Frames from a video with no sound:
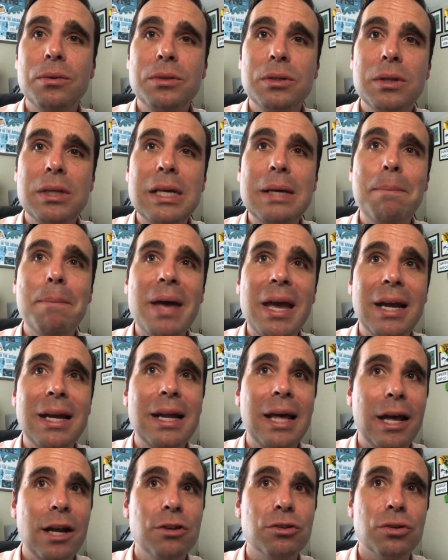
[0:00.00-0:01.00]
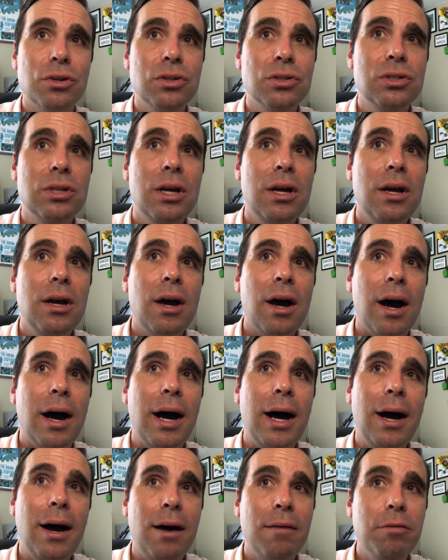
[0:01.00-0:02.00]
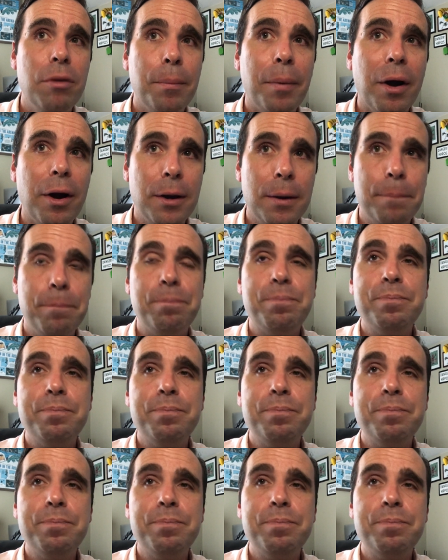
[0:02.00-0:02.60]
to the main entrance of the park.